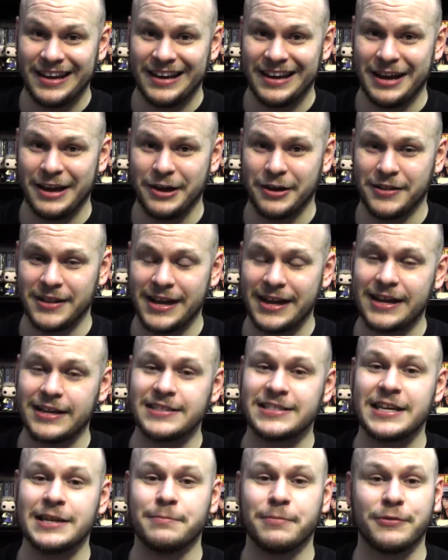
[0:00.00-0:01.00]
Now, like I
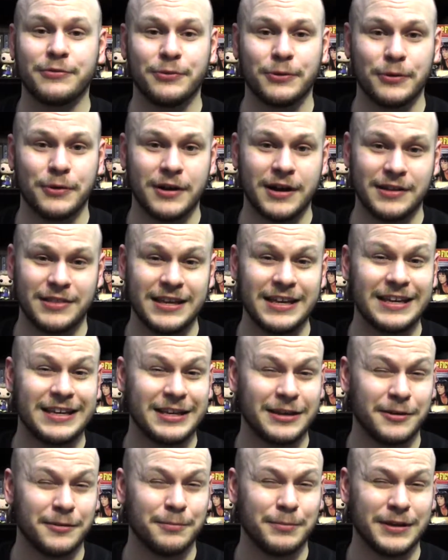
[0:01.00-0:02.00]
said before, I think
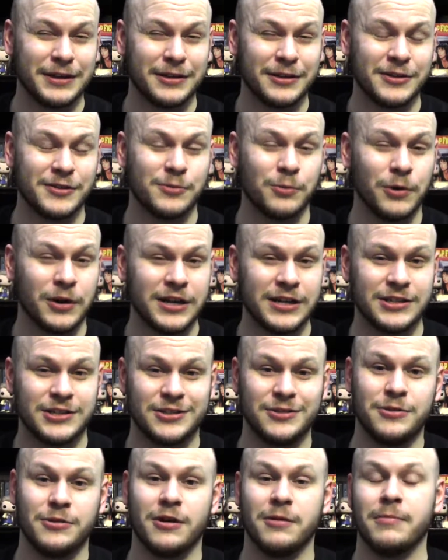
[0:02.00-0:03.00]
Kill Bills 1 and
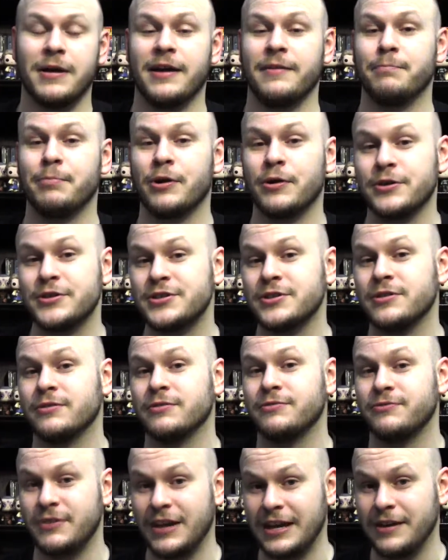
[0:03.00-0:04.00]
2 are my personal
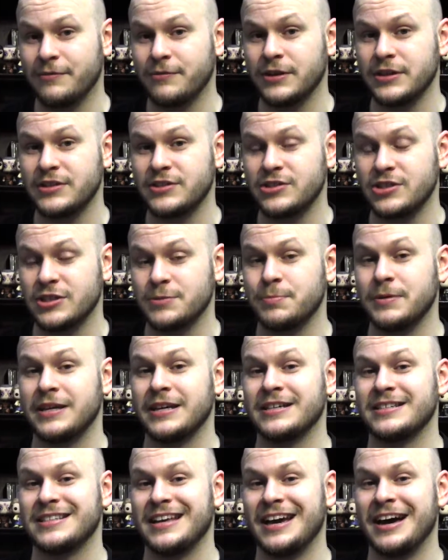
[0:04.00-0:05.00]
favorites just
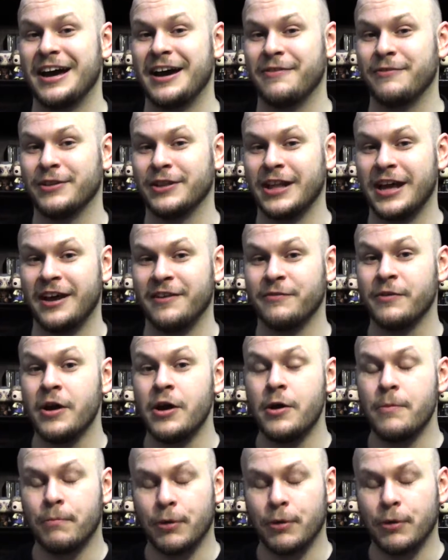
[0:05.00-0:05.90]
because they have a lot of